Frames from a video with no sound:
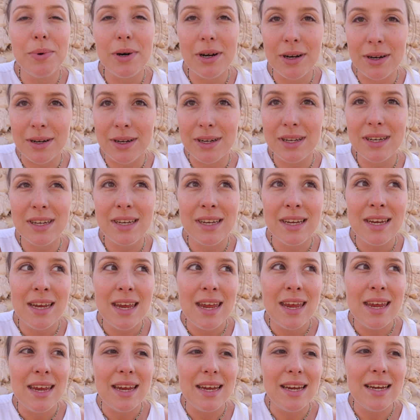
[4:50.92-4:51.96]
park
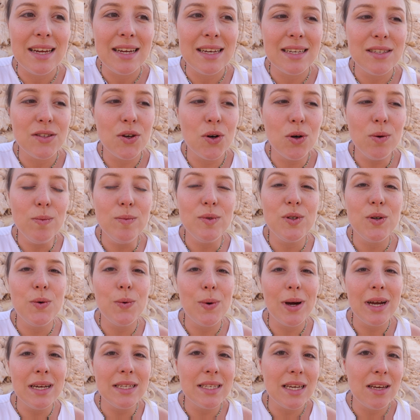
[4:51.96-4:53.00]
is home to
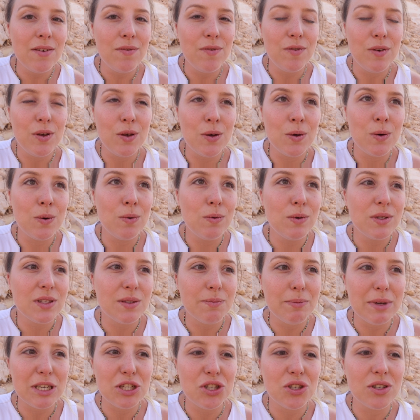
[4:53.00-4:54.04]
quite a few
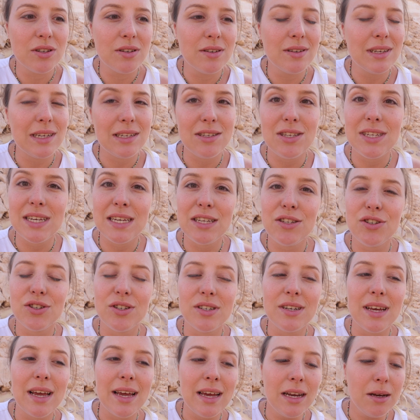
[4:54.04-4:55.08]
special
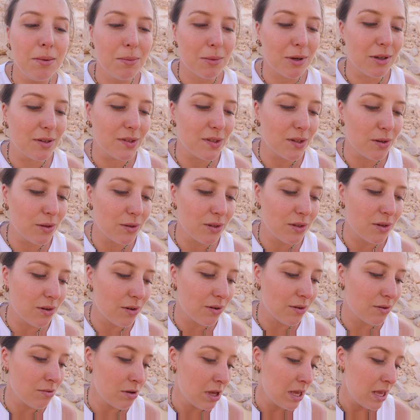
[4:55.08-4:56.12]
endangered animals
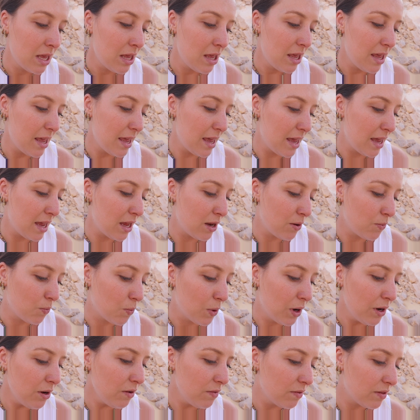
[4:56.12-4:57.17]
also. and
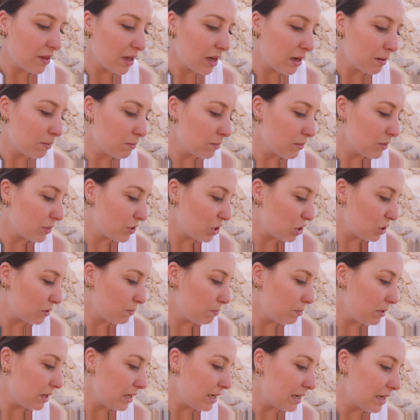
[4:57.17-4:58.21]
one of them
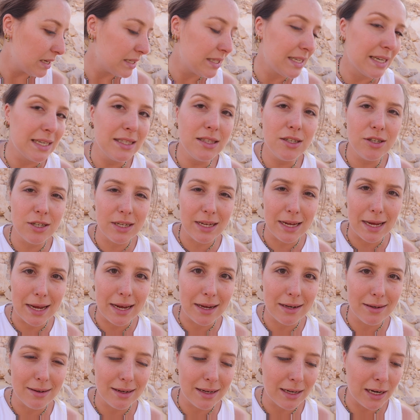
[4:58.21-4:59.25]
should be a desert
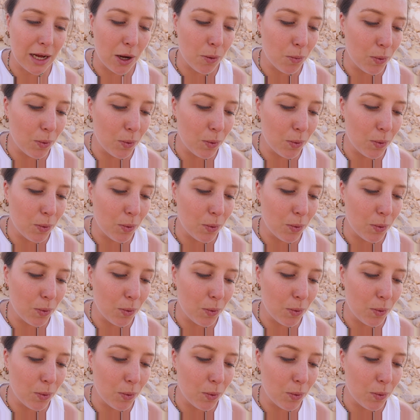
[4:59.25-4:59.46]
cat. And I